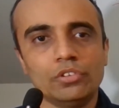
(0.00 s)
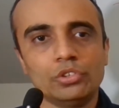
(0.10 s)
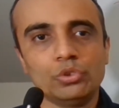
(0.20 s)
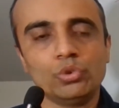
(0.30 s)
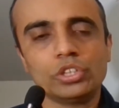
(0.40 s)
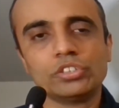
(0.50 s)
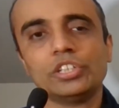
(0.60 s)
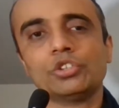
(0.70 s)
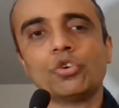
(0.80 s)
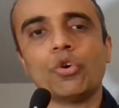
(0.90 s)
you just
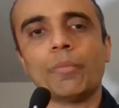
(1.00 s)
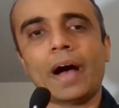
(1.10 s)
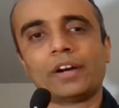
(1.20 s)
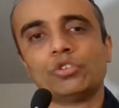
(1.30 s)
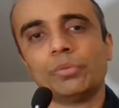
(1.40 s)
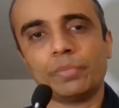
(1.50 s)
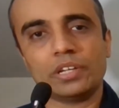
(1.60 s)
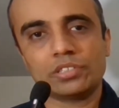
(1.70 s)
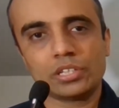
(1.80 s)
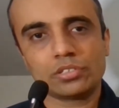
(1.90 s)
need to go back to the
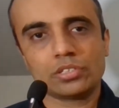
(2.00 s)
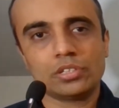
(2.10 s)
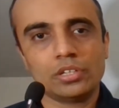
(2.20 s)
basics